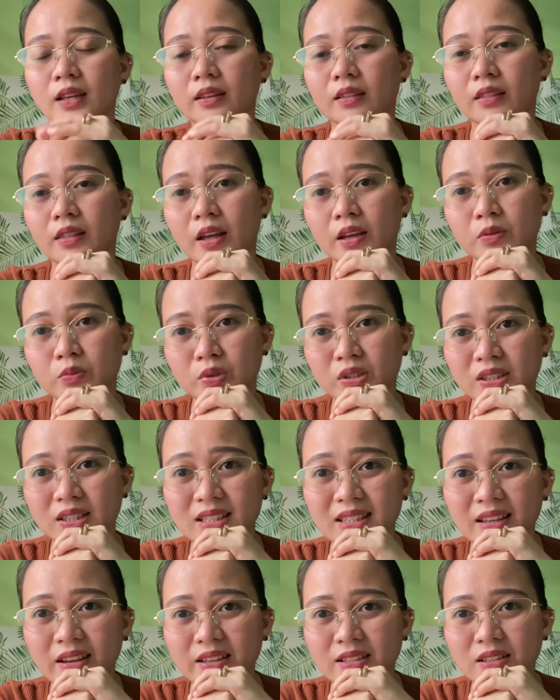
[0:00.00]
Then we
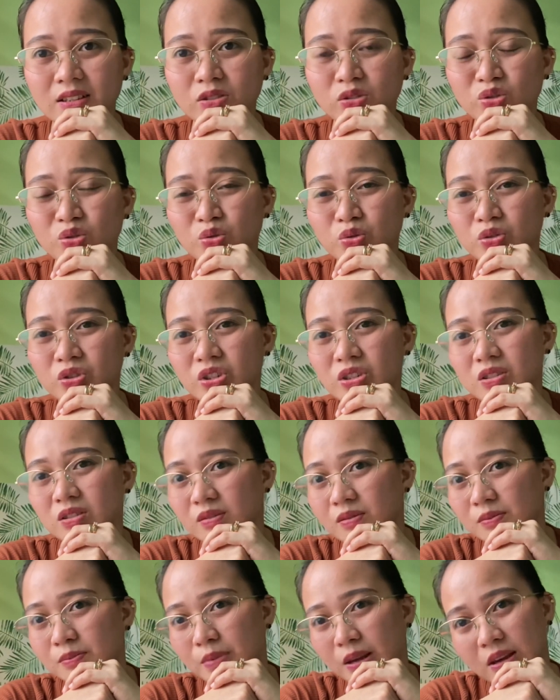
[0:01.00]
decided to just
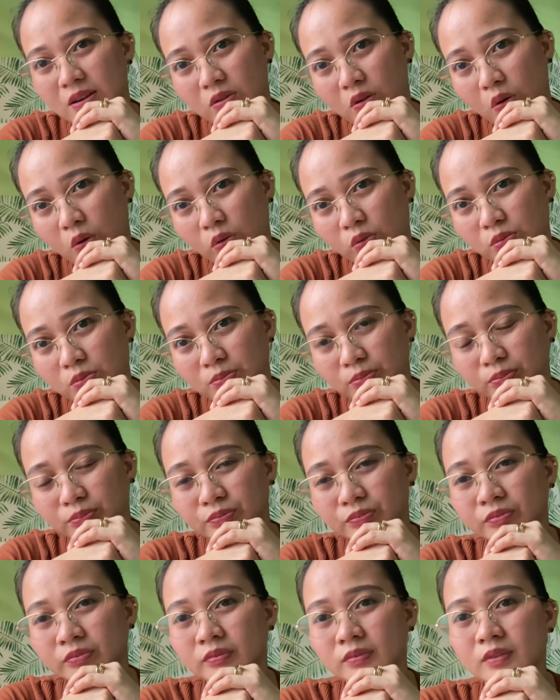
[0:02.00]
be home
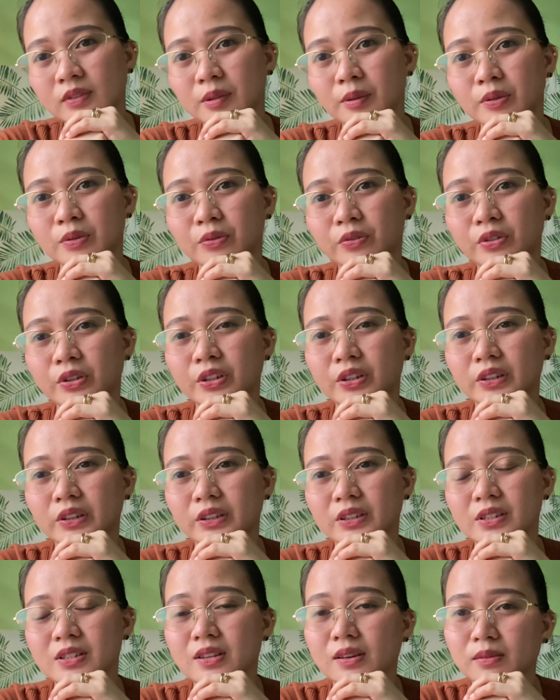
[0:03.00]
for
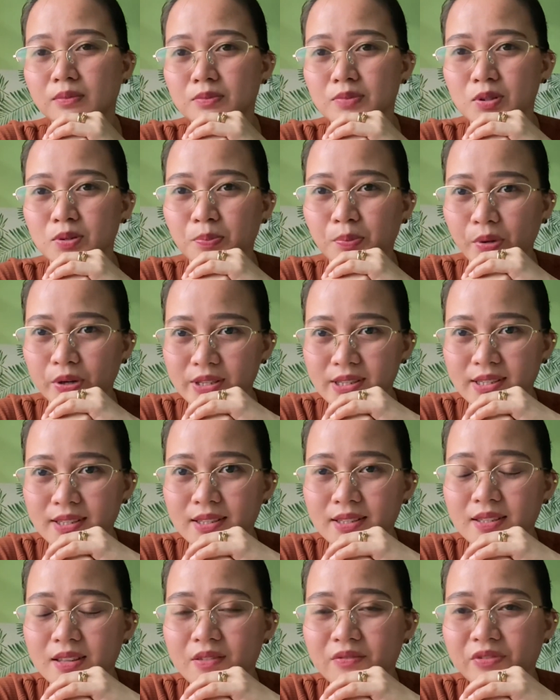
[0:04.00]
some support
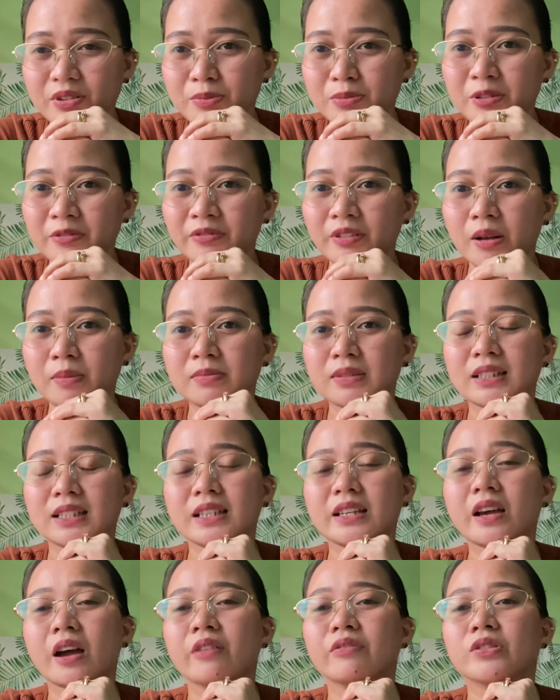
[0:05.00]
system from the
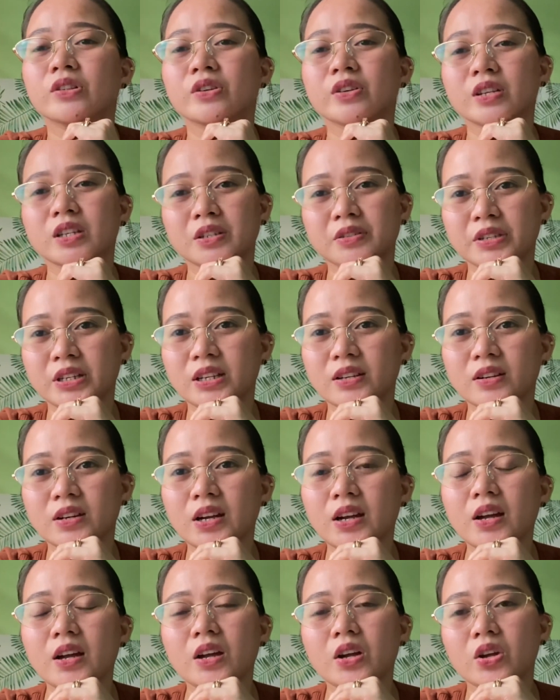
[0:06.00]
family after hearing
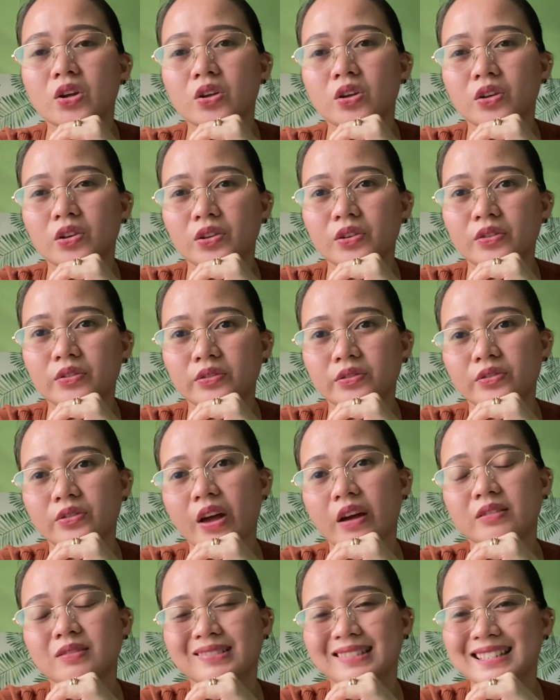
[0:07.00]

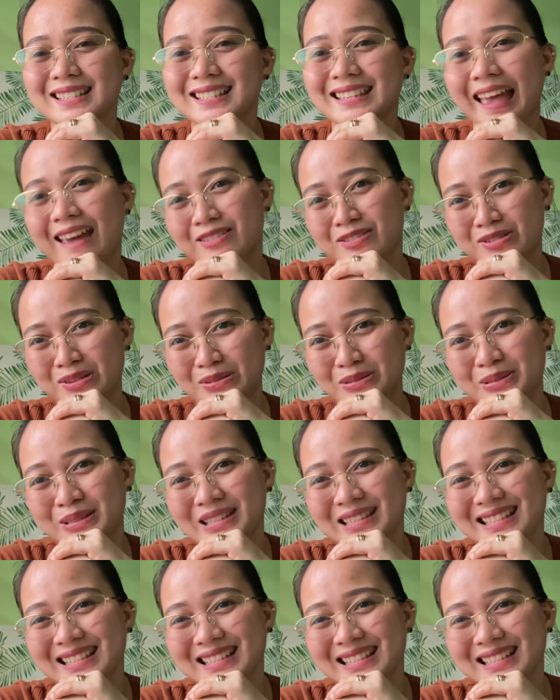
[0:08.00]
that sad news.